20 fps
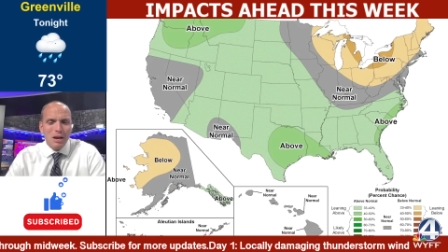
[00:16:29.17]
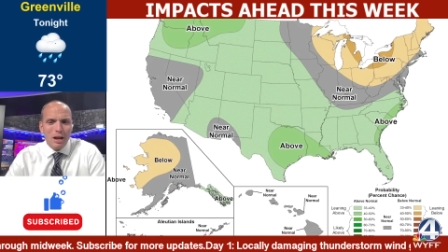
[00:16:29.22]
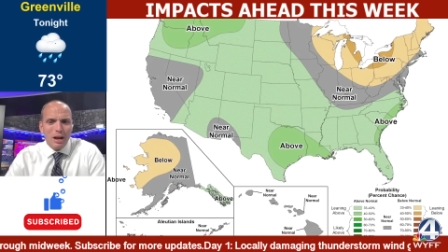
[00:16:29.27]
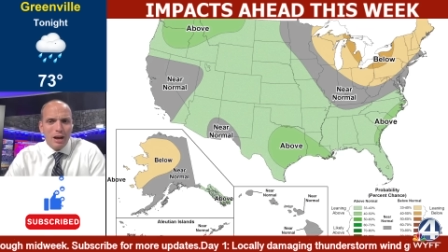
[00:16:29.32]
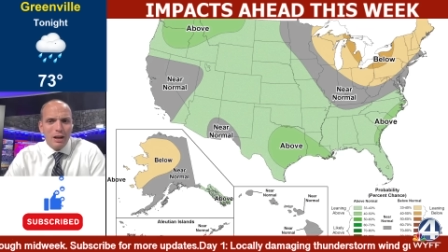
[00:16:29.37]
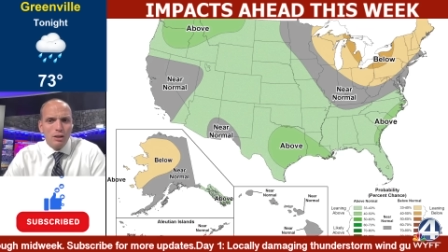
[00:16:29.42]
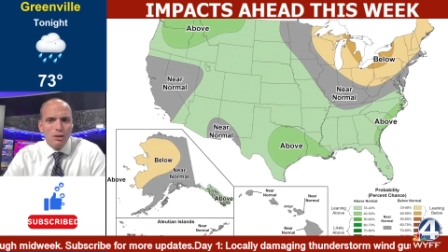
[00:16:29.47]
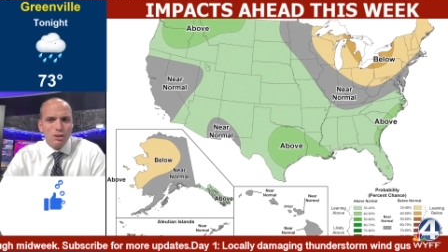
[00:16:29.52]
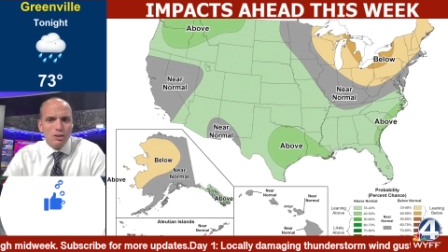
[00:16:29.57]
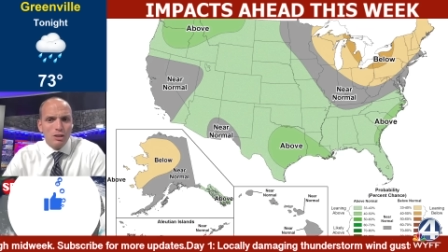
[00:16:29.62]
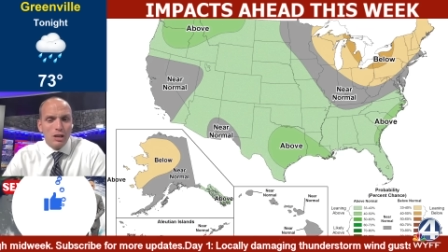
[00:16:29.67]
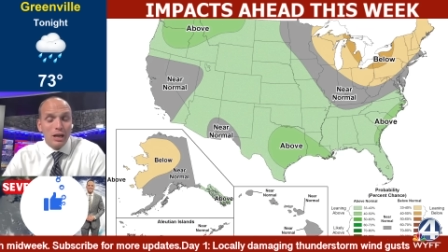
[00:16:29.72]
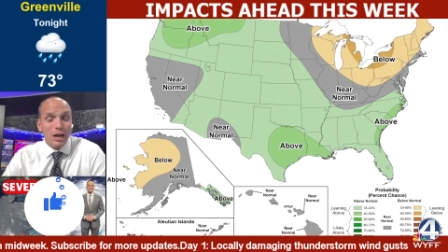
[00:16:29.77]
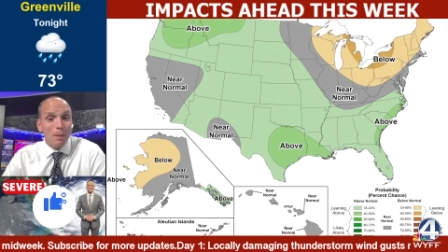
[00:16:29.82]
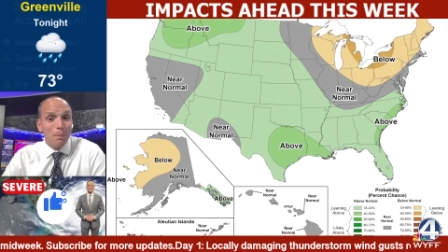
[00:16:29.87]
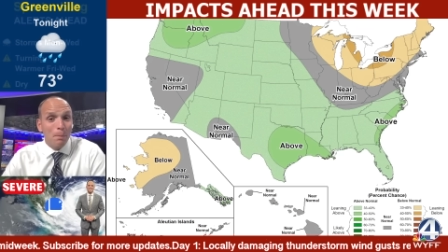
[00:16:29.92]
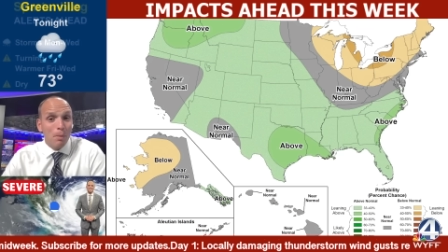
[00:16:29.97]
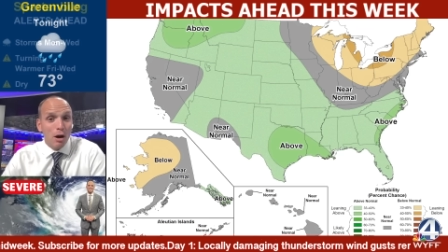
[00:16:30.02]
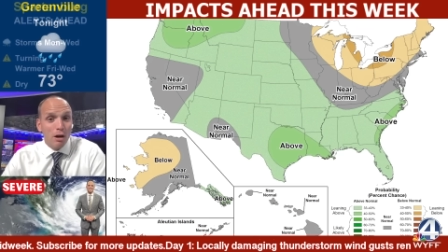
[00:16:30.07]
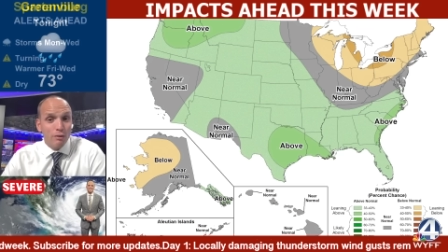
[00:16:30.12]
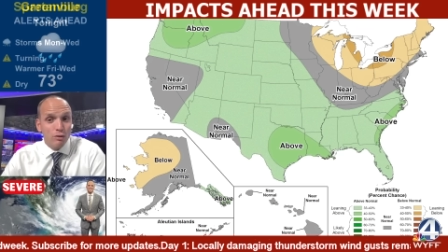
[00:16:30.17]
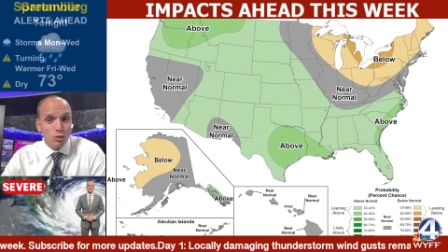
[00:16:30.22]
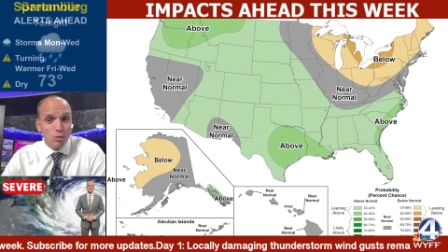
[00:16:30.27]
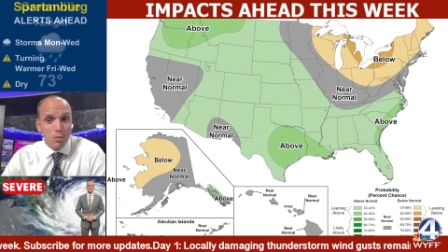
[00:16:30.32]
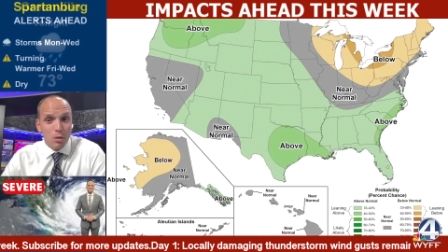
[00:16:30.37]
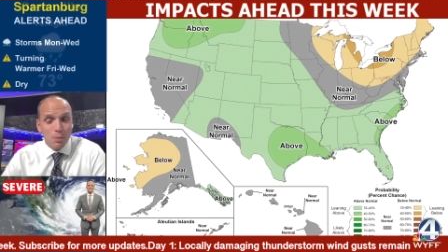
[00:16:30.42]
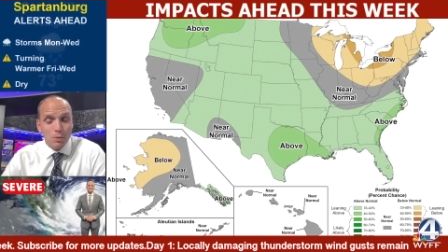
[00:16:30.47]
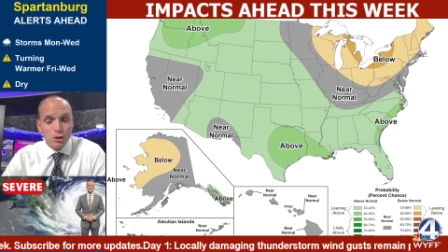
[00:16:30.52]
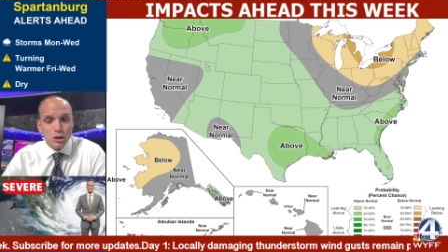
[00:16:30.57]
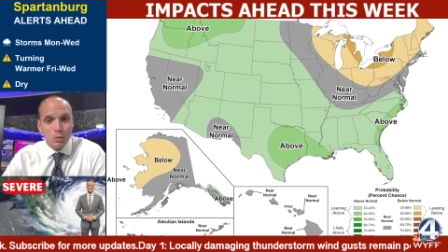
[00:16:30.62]
it looks like above
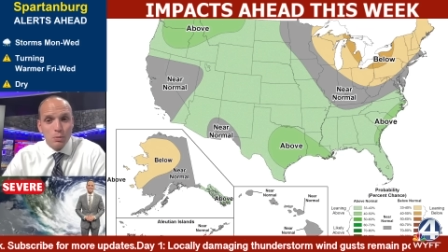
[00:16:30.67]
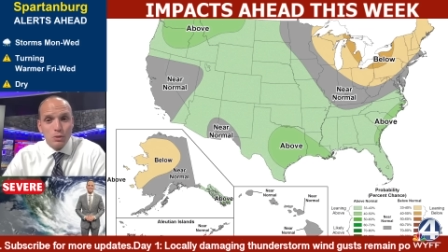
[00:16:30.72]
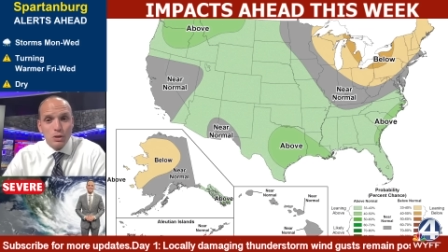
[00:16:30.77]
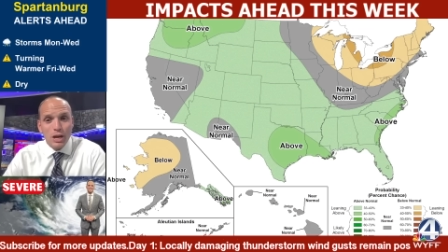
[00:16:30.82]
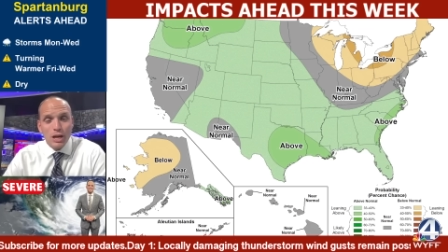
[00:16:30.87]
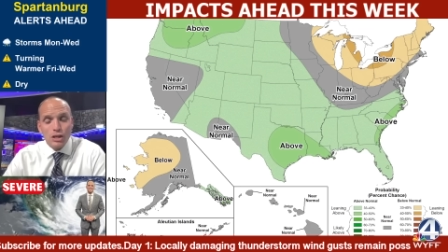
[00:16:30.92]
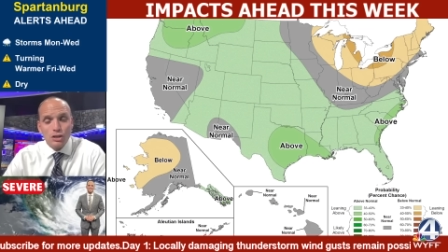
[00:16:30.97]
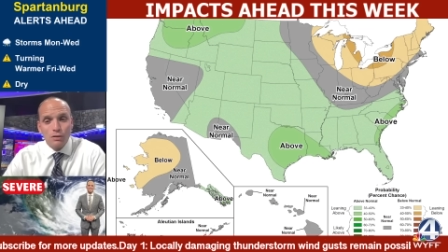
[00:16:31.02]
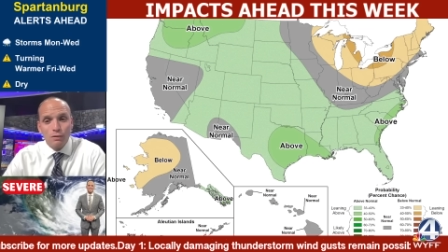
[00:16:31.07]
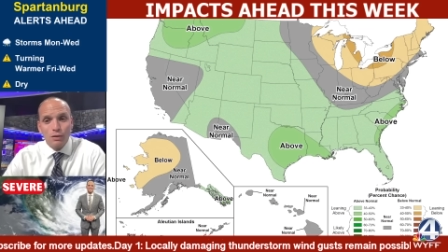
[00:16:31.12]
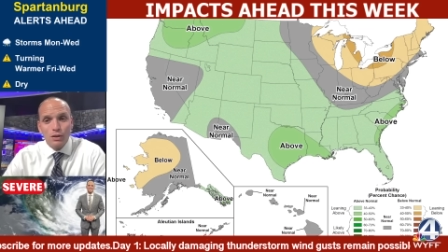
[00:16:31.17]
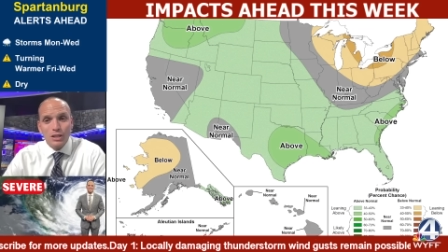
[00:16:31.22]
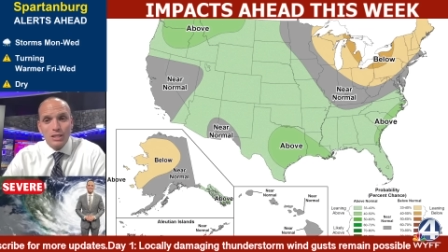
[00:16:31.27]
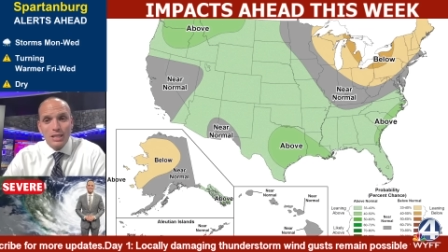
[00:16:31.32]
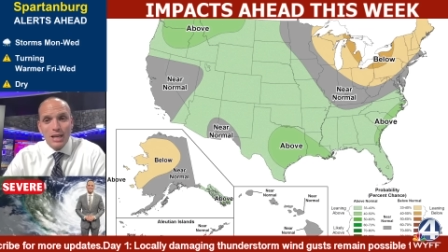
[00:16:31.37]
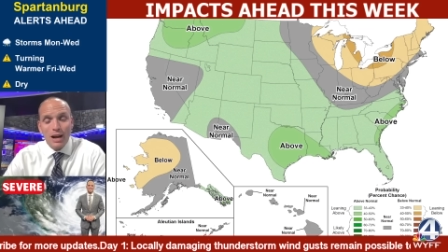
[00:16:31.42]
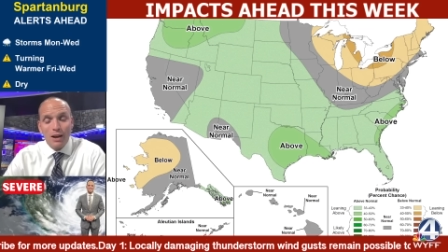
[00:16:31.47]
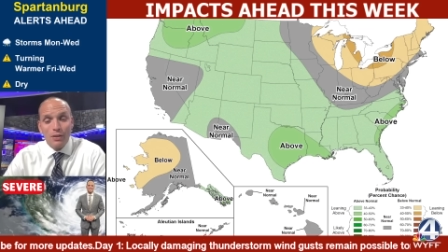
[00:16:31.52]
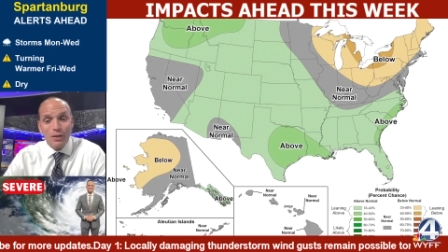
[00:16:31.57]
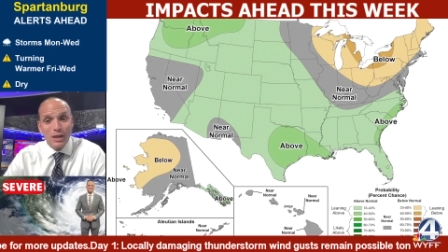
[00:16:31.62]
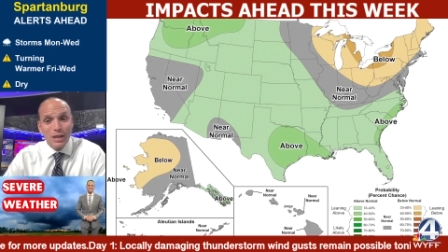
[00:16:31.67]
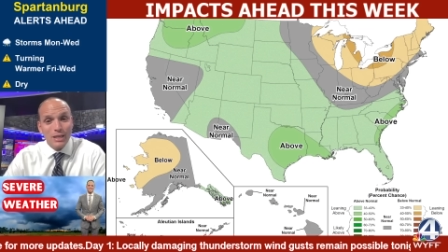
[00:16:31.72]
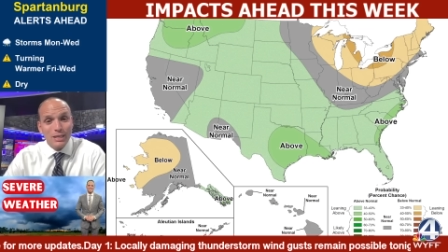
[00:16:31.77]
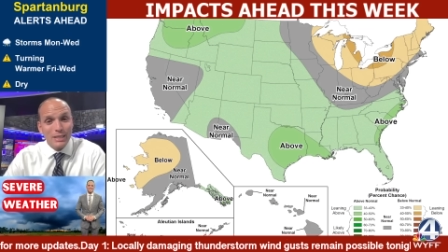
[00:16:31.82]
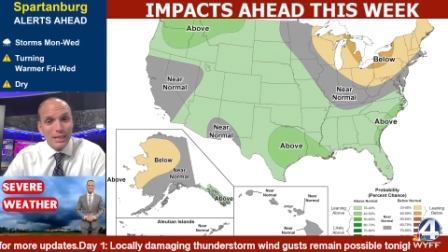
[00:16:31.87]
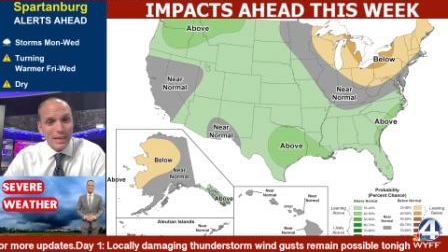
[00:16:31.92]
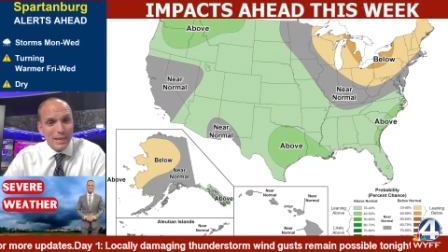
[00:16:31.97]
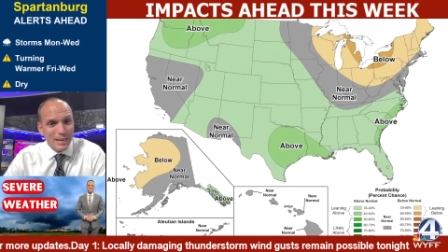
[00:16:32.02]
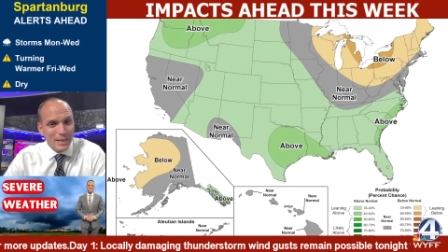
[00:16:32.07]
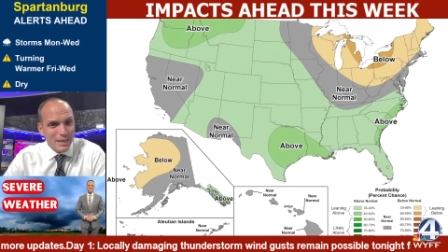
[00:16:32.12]
normal precipitation for the
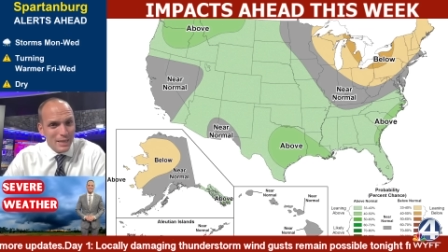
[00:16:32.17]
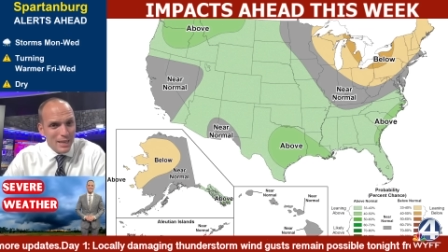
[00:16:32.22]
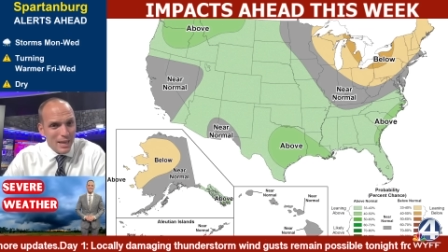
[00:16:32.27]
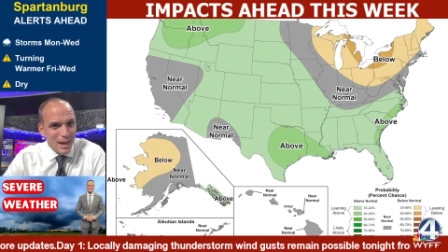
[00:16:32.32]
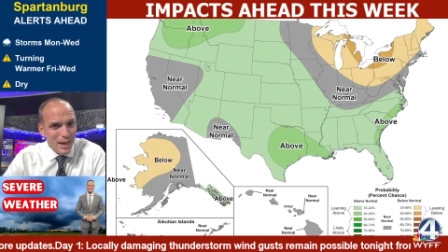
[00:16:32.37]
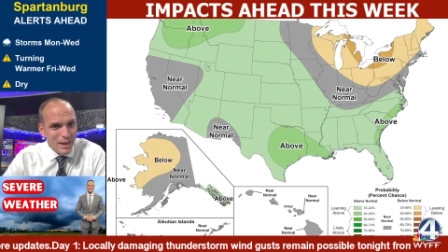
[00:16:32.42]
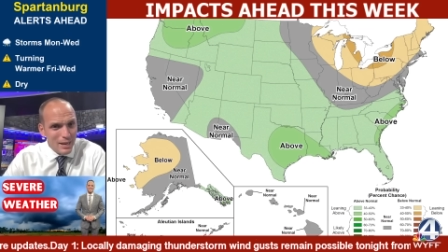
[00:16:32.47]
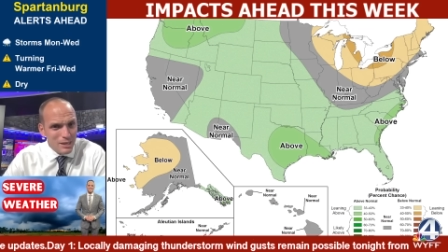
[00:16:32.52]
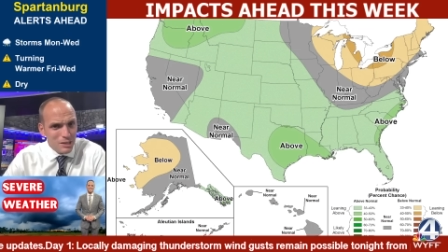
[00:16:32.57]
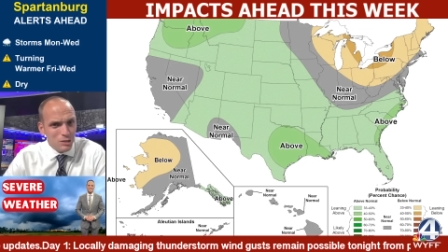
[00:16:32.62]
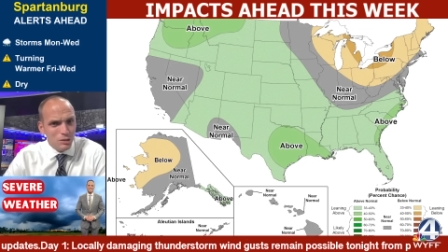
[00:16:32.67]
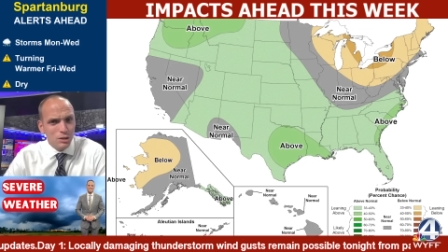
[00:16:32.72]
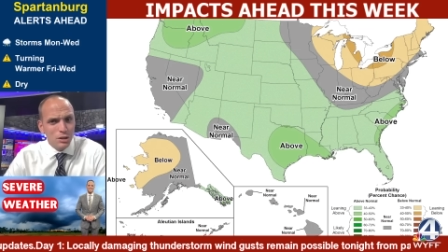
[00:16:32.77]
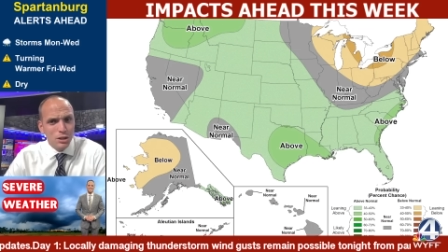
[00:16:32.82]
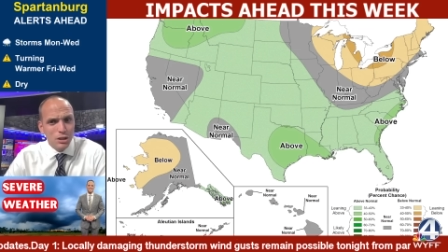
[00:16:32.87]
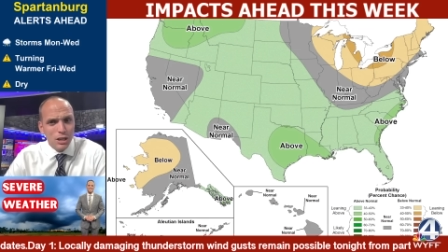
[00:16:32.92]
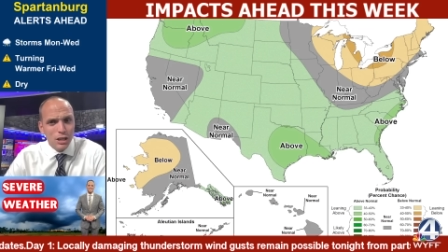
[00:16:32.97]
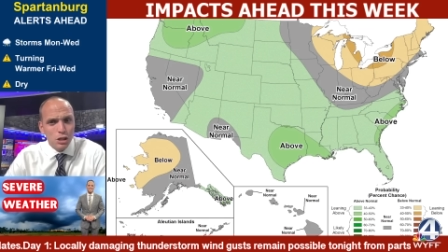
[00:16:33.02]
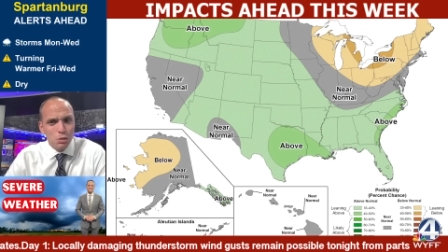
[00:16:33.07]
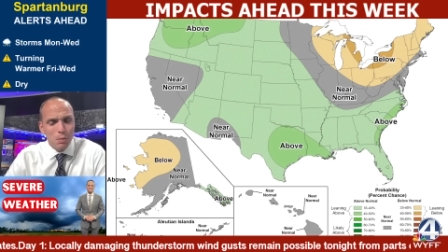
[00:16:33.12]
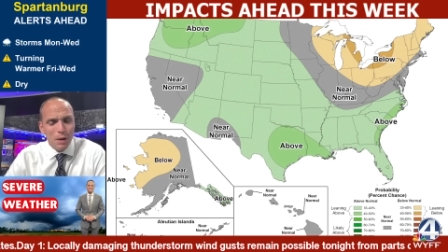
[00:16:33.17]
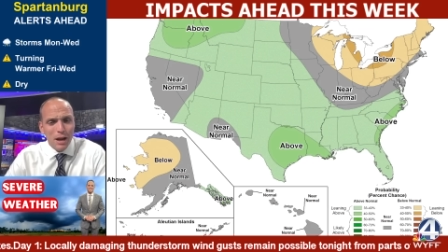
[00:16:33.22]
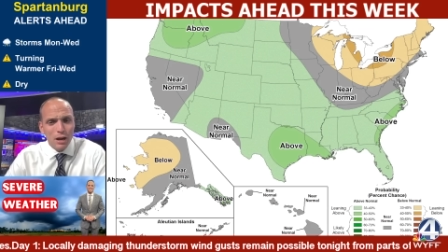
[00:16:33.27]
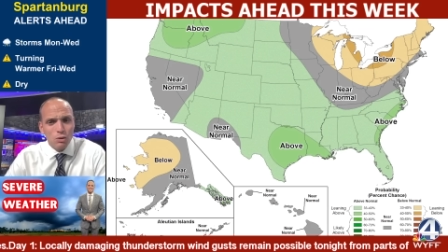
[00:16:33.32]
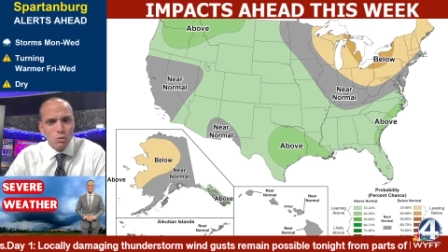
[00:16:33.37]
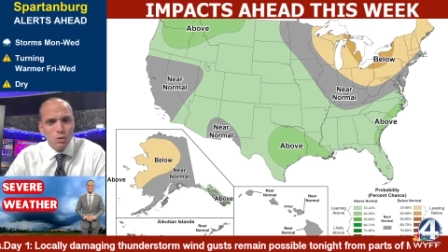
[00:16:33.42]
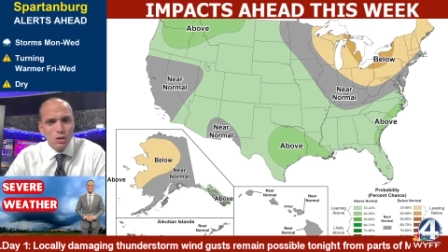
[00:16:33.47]
southeast, and that is a little suspect.